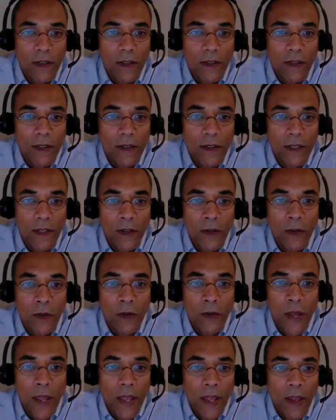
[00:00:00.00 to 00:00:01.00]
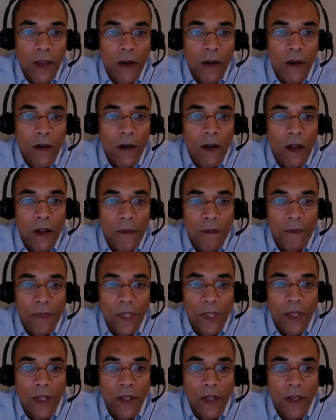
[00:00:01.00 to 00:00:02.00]
Lesego-Herr.
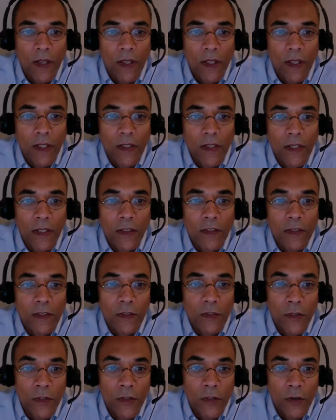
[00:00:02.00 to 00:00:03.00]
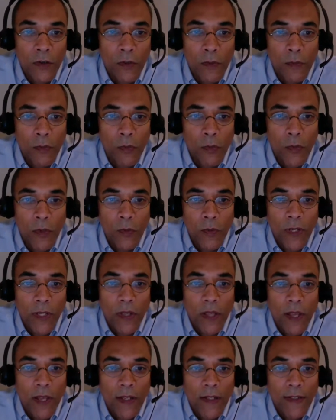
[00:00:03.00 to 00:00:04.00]
In Eastern Europe, we
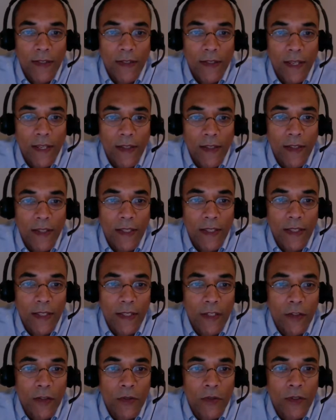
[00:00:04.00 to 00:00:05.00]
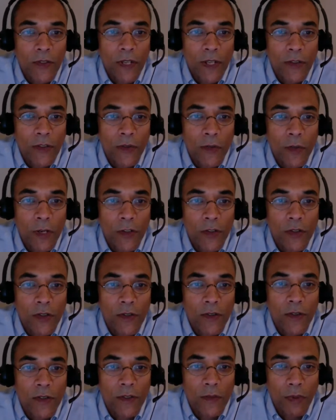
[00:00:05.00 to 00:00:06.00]
realize that the issue is not so much
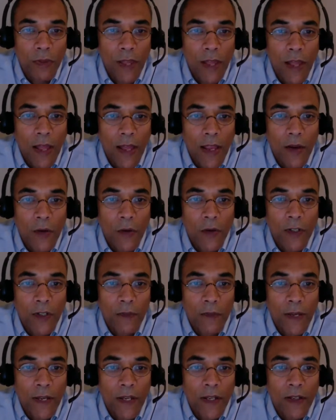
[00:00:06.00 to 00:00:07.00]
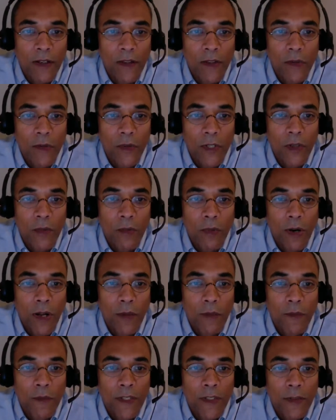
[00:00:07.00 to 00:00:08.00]
supply or demand. The real
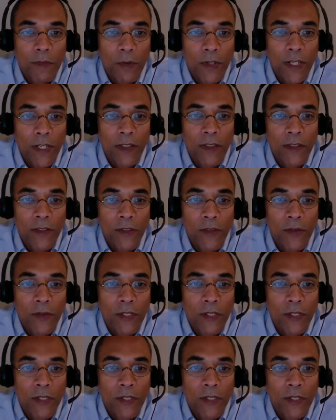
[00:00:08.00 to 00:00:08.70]
problem is bringing the two